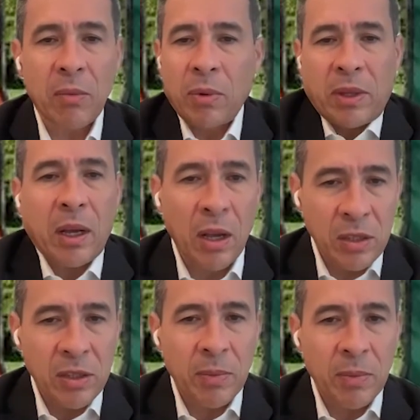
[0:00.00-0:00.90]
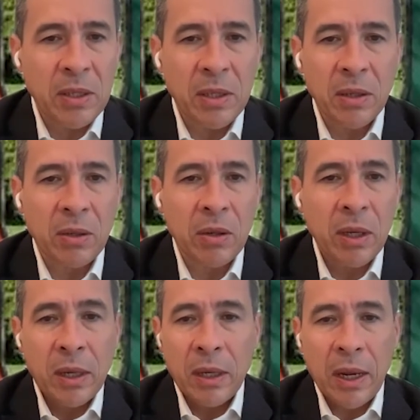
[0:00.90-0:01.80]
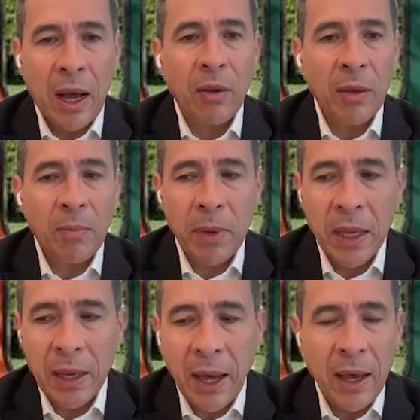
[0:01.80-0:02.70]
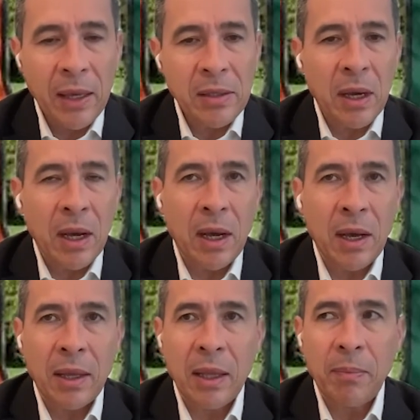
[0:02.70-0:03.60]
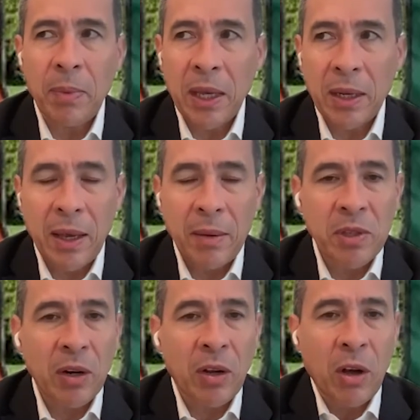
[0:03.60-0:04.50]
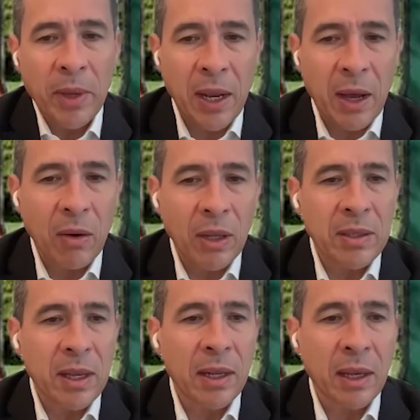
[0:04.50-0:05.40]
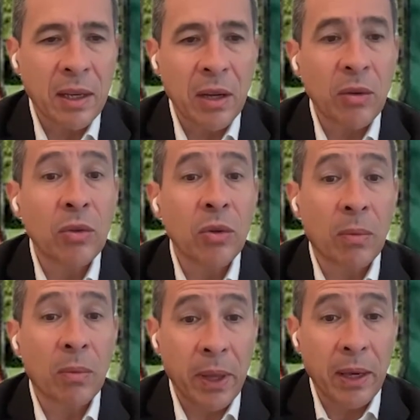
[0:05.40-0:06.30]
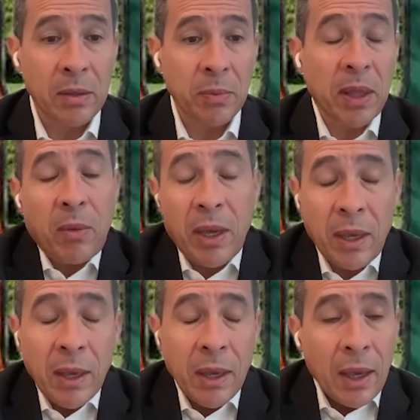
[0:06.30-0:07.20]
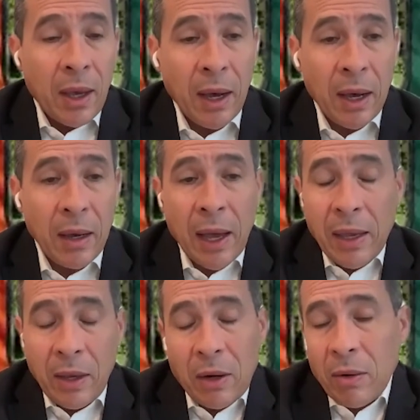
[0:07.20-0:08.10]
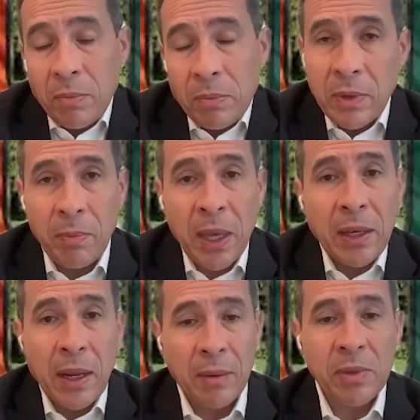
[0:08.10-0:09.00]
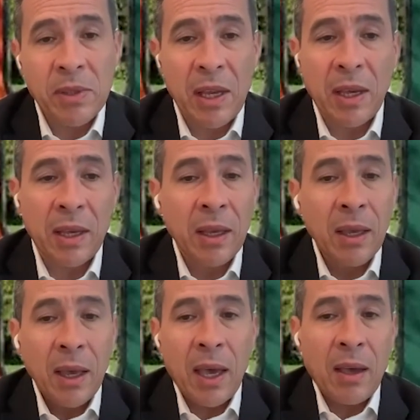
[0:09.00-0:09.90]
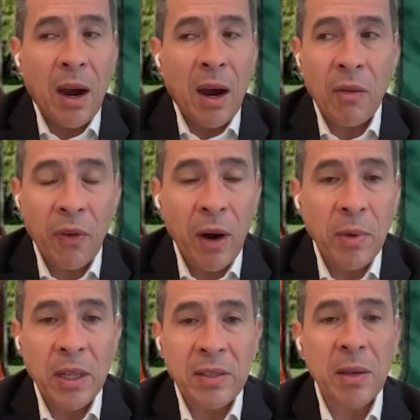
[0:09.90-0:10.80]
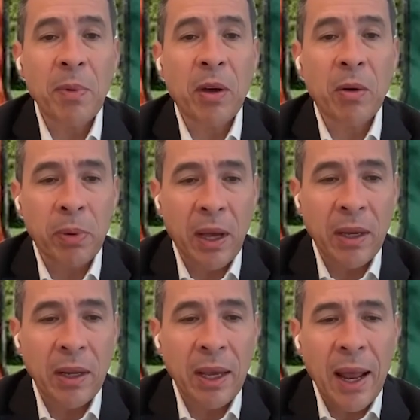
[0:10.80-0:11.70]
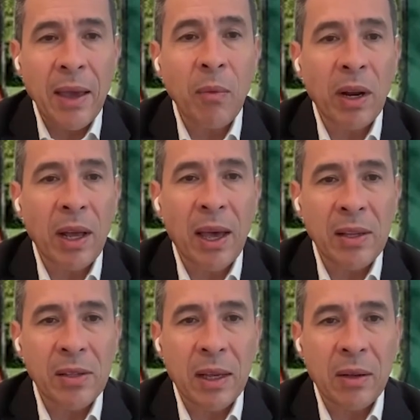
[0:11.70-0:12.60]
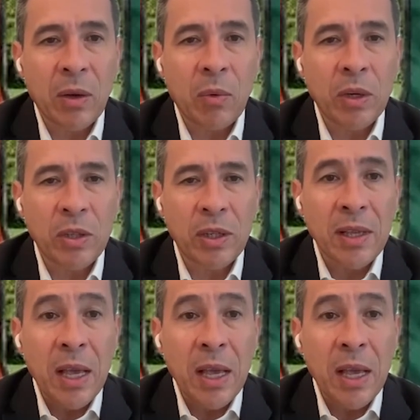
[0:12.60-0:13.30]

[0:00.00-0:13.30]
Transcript: what the concept until now. The big guys, the big names are coming out and telling us how to do compliance. By the way, I hear the big names saying, hey, our environment is HIPAA compliant. And I want to ask the question is,